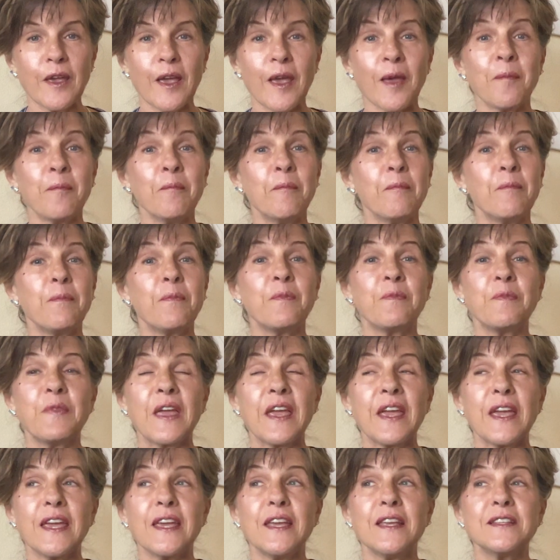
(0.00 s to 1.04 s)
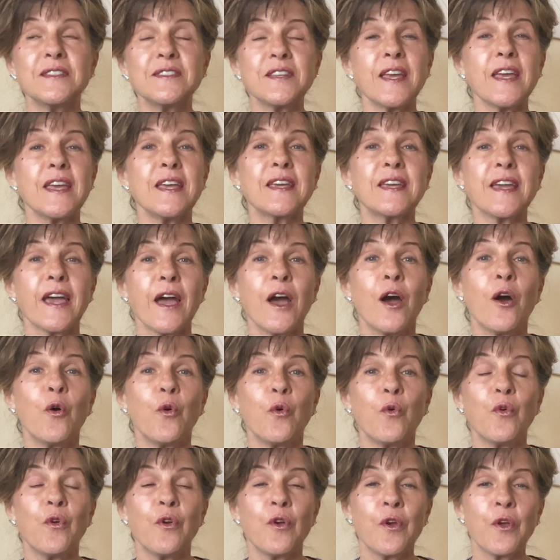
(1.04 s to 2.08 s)
And they take
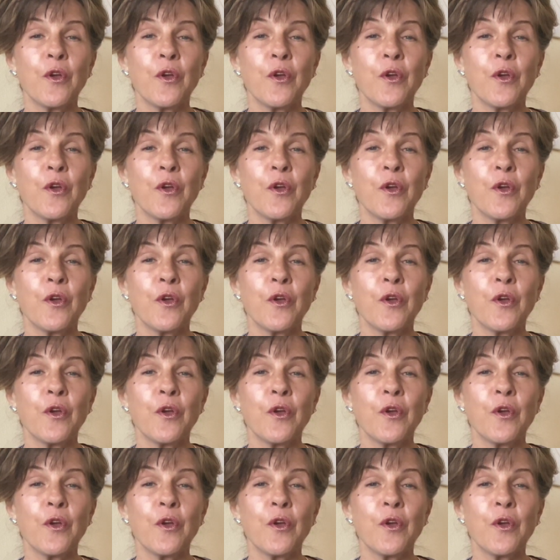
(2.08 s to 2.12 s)
out